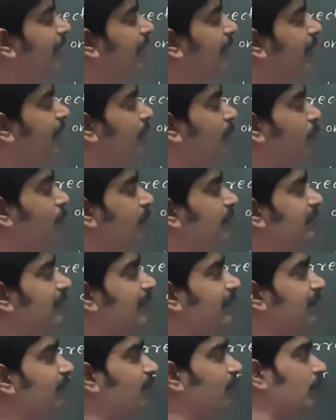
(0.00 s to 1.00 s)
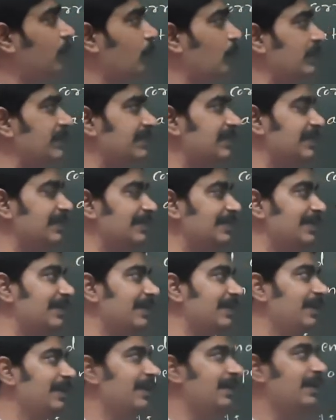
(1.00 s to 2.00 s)
and N2 these are the frequencies,
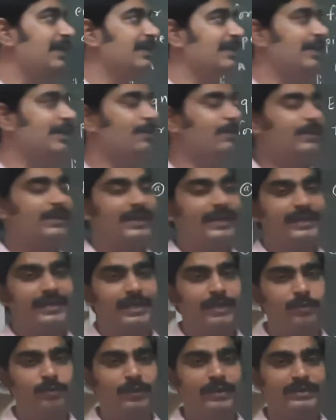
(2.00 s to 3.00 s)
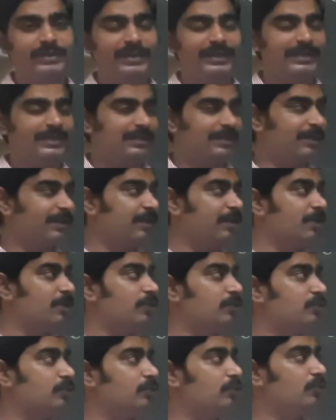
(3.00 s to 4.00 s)
L1 and L2 are the length.
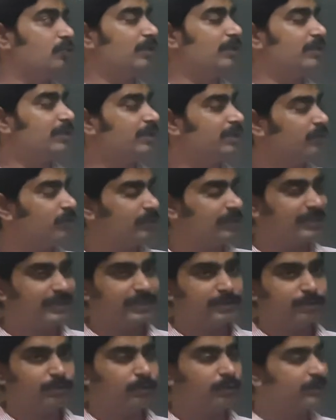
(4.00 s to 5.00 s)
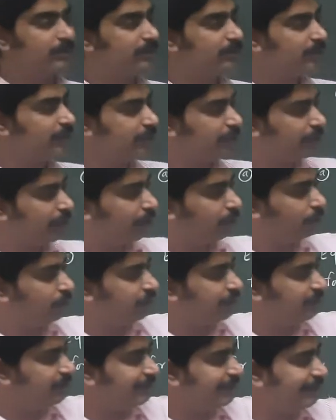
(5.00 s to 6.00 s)
So in your textbook this
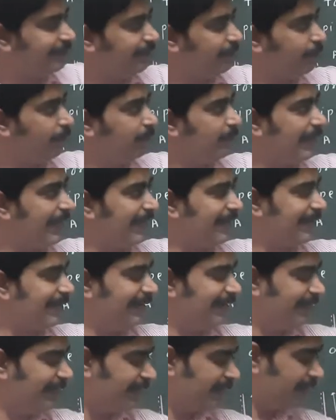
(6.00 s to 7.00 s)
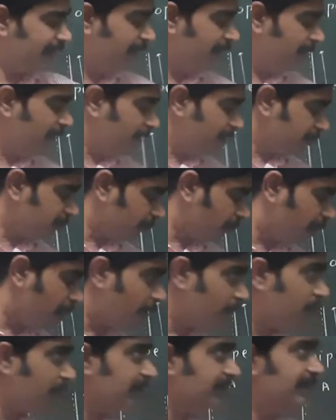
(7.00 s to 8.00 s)
equation started from directly here. So
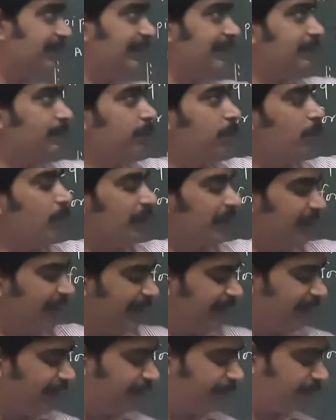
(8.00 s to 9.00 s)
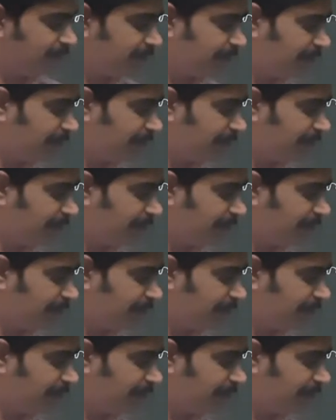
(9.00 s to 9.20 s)
how does this 4 and N comes?